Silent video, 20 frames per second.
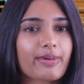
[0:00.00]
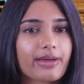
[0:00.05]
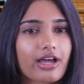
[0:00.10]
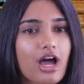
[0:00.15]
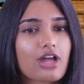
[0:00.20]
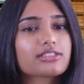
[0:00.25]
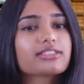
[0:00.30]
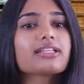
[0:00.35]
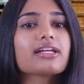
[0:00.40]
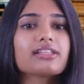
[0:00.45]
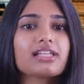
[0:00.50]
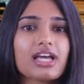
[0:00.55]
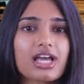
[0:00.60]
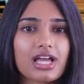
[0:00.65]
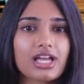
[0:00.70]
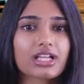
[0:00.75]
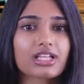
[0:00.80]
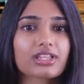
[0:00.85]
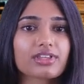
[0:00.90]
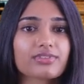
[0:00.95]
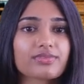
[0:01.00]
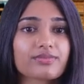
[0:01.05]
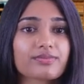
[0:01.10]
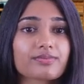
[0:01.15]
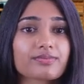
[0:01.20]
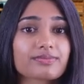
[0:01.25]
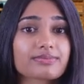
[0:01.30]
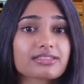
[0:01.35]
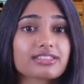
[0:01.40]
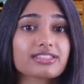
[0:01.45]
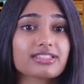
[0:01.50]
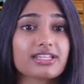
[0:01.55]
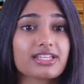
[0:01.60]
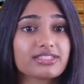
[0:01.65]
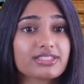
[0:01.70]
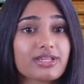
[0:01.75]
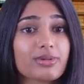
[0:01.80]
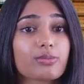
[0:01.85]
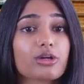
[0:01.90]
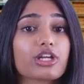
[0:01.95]
may seem.
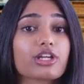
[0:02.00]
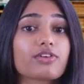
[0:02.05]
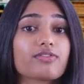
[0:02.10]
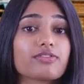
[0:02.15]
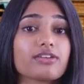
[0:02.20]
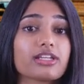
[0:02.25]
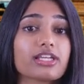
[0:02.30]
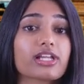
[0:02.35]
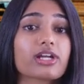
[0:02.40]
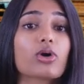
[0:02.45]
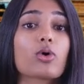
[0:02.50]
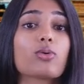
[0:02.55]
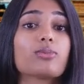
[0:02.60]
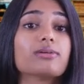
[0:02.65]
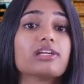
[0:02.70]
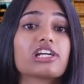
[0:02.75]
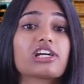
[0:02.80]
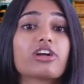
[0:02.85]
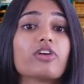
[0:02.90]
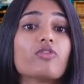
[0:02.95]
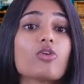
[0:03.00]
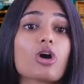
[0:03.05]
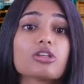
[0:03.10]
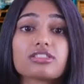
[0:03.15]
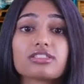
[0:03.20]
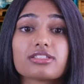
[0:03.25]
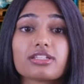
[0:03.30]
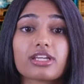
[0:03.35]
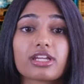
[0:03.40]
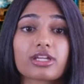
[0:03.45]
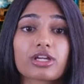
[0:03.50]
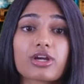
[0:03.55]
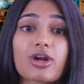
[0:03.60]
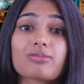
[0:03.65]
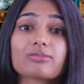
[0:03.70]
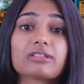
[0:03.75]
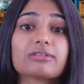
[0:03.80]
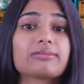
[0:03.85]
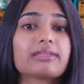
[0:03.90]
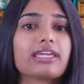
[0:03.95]
So there you have it. Everything you need to know
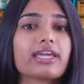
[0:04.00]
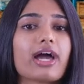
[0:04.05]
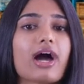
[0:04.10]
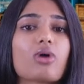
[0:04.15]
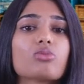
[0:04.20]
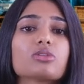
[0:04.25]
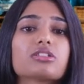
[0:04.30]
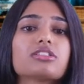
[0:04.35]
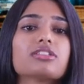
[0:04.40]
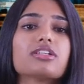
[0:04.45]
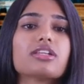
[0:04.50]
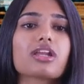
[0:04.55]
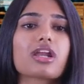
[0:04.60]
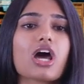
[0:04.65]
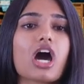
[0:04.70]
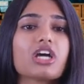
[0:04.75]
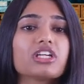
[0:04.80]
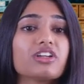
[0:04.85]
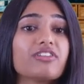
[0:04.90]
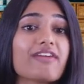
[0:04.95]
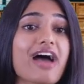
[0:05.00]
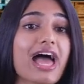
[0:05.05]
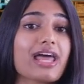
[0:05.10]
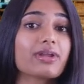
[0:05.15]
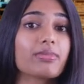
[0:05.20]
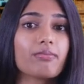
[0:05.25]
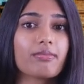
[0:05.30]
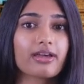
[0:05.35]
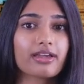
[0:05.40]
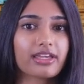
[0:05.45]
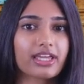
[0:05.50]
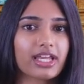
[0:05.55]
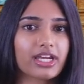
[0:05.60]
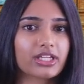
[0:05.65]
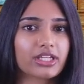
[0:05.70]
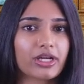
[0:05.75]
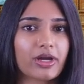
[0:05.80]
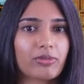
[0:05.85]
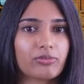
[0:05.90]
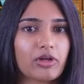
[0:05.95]
to protect yourself from crypto presale
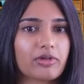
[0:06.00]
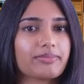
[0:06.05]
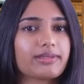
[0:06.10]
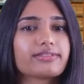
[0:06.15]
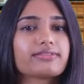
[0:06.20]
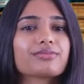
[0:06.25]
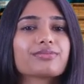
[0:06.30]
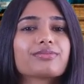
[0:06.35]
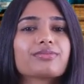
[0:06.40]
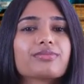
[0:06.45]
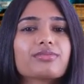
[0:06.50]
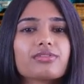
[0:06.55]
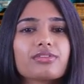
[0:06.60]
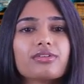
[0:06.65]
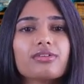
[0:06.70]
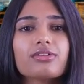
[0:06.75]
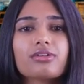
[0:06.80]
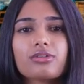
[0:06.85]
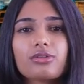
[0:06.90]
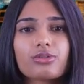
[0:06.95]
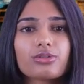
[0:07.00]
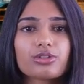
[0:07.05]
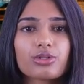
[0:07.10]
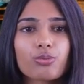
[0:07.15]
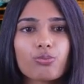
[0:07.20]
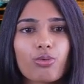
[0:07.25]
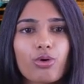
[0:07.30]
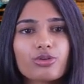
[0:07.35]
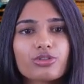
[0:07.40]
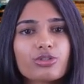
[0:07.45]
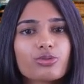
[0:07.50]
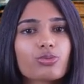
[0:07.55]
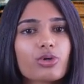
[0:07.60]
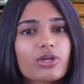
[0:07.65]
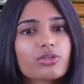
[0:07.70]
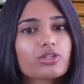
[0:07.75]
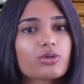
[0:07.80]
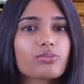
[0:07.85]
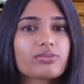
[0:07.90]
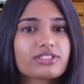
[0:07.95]
scams. The world of
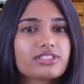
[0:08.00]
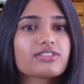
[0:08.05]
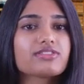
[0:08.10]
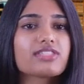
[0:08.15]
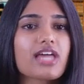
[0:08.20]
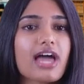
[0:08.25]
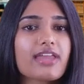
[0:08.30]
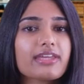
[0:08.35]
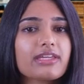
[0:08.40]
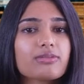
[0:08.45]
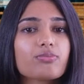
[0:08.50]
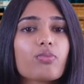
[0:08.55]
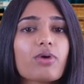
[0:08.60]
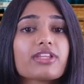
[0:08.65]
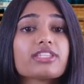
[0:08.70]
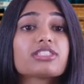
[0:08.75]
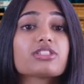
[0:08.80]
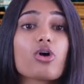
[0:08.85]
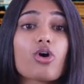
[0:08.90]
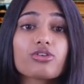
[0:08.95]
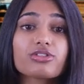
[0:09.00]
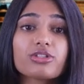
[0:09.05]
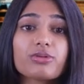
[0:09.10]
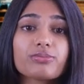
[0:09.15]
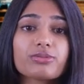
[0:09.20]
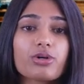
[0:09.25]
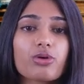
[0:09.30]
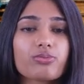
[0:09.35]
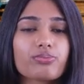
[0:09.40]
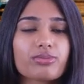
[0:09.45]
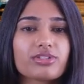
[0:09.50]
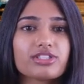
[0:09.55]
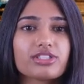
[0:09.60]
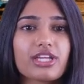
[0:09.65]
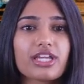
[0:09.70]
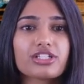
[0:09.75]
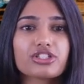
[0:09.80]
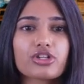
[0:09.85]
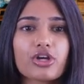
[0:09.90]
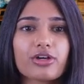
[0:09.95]
crypto is exciting, but it's also filled with
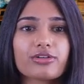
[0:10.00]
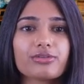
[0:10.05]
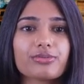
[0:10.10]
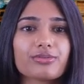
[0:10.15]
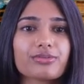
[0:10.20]
danger.